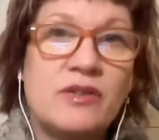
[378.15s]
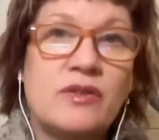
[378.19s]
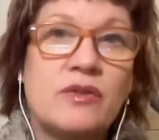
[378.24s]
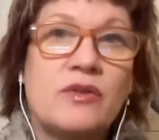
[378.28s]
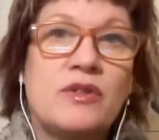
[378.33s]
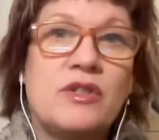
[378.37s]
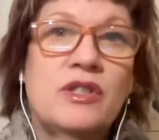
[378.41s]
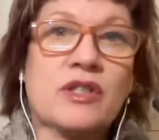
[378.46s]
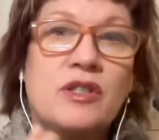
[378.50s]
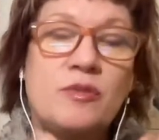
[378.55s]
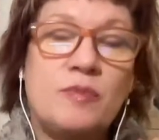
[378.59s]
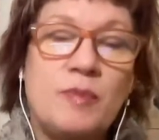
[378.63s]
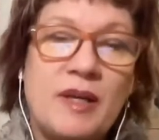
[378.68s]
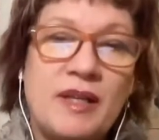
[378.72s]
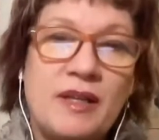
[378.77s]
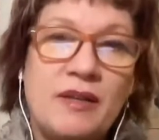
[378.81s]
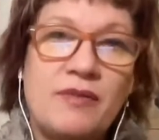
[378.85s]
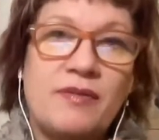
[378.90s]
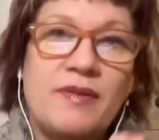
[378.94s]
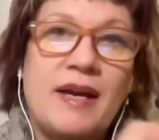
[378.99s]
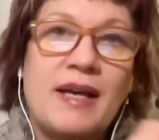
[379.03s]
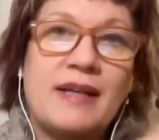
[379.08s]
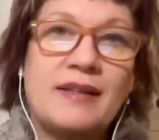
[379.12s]
So just by
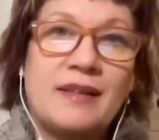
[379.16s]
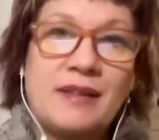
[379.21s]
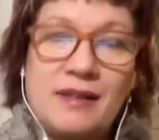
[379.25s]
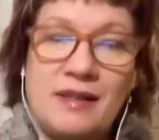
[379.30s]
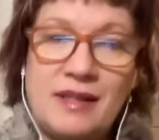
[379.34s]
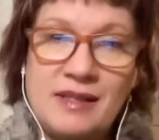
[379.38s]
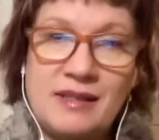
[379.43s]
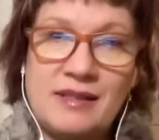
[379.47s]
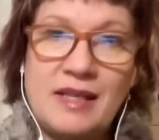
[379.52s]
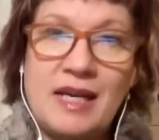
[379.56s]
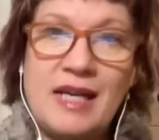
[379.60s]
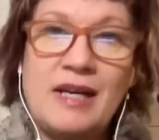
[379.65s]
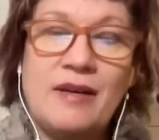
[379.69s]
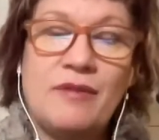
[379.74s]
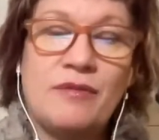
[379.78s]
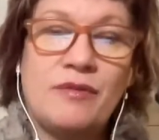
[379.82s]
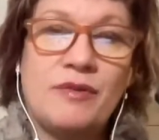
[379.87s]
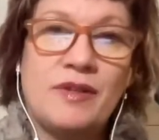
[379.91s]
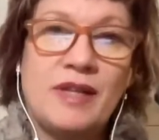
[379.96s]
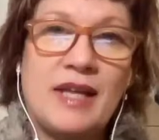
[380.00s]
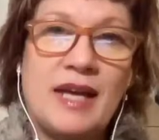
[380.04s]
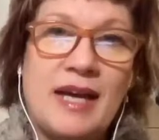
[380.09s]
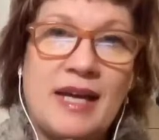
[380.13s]
the fact that they signed up
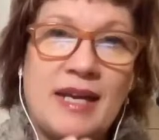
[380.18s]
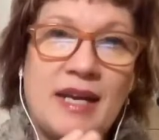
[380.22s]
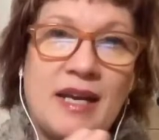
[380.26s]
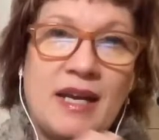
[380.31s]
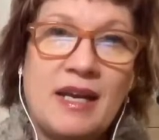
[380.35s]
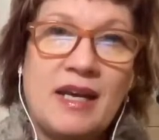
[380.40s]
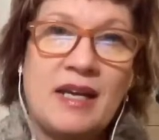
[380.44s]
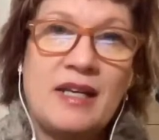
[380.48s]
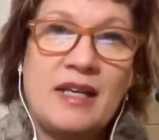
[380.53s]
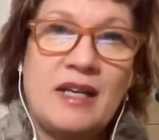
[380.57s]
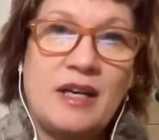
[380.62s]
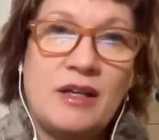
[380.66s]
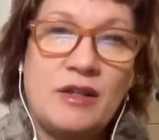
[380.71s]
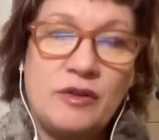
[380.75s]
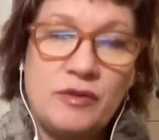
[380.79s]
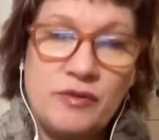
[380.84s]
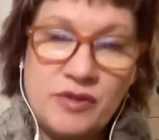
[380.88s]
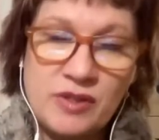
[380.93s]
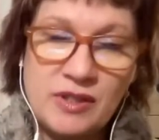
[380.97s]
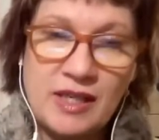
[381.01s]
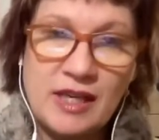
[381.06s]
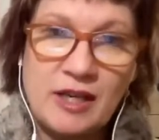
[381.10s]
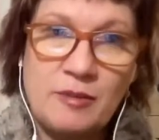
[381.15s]
for that, now
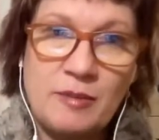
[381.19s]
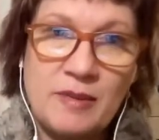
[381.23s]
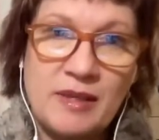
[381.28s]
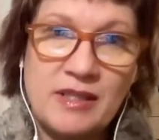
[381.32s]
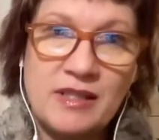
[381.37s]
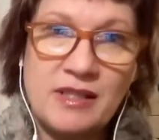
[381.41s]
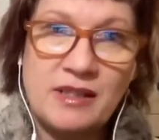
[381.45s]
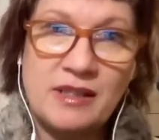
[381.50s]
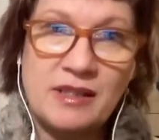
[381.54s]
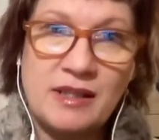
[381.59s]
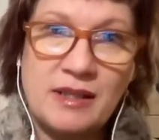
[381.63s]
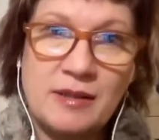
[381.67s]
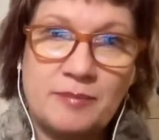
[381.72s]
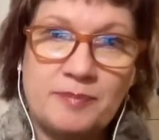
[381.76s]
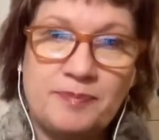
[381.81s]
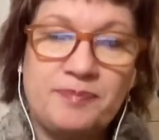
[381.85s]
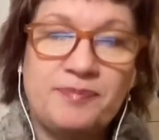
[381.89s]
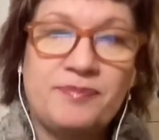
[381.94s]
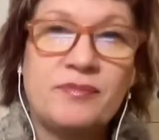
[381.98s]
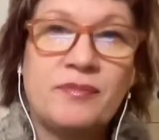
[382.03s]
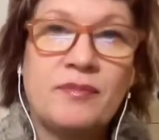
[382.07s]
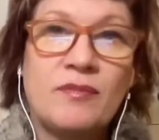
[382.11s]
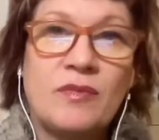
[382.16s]
you've segmented
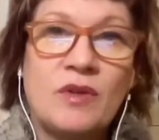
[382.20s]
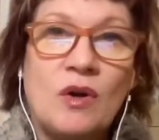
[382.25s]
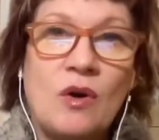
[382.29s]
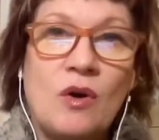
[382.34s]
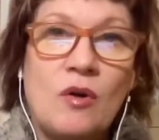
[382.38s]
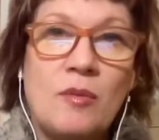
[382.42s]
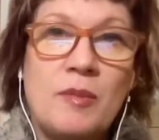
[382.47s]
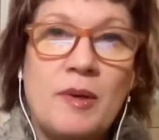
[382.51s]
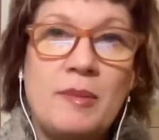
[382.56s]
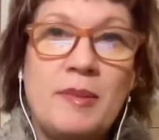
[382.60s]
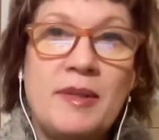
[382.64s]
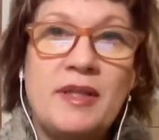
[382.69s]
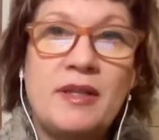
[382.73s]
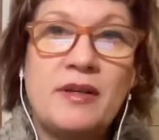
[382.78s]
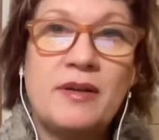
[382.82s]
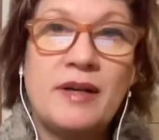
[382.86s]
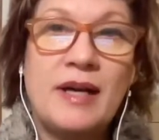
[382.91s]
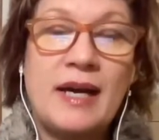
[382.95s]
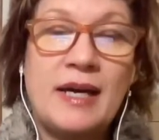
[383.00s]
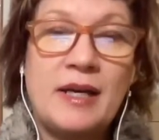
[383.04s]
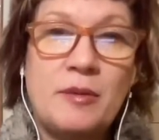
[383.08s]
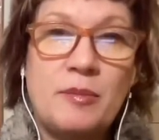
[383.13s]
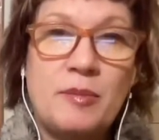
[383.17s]
them. Or maybe
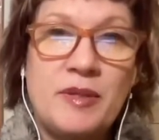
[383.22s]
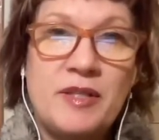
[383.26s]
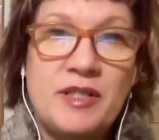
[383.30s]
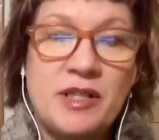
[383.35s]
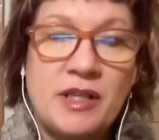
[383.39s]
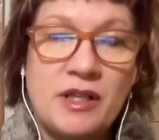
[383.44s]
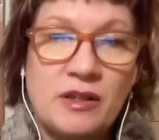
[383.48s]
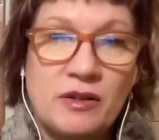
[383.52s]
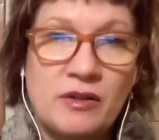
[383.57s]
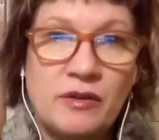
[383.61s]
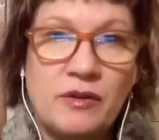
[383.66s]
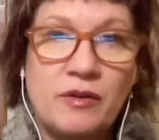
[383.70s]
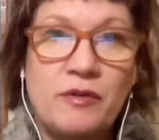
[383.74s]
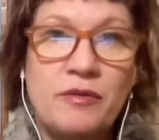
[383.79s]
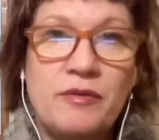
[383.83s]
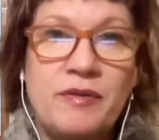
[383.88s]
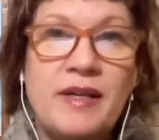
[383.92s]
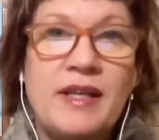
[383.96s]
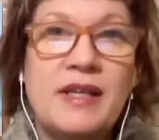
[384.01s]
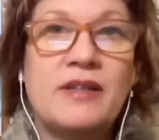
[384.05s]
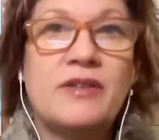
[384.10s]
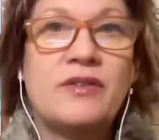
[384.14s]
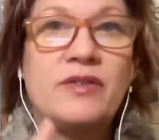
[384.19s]
they're at a particular
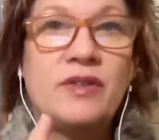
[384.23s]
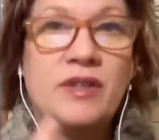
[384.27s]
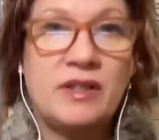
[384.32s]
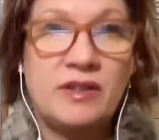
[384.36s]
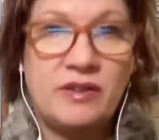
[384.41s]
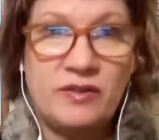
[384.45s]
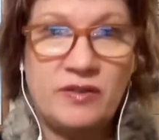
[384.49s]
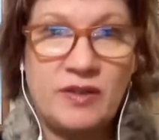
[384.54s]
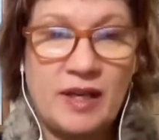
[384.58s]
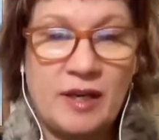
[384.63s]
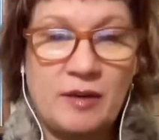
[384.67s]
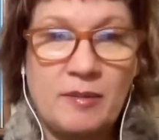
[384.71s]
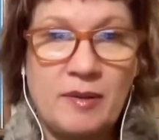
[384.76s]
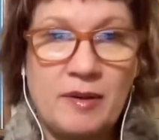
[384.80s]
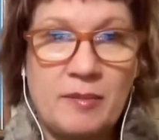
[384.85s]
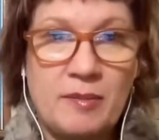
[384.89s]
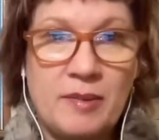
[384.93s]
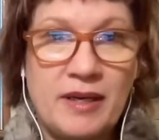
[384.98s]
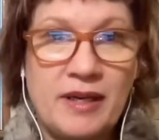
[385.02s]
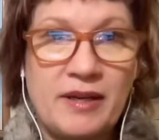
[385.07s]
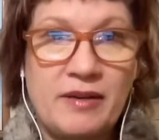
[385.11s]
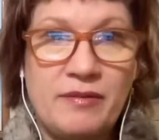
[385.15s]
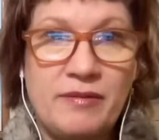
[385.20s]
event, so you can
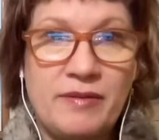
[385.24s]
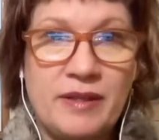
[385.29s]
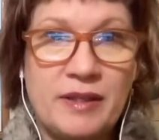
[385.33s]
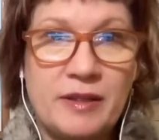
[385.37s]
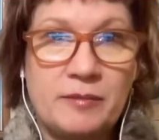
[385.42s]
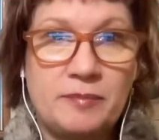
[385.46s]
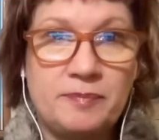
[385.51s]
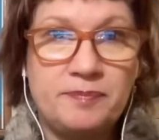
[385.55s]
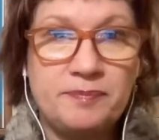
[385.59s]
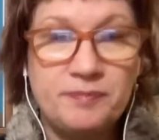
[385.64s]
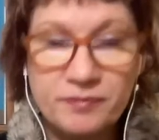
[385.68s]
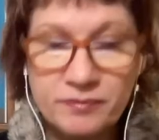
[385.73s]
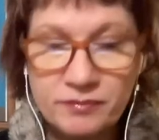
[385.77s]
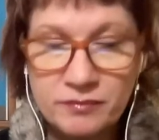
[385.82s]
segment by event.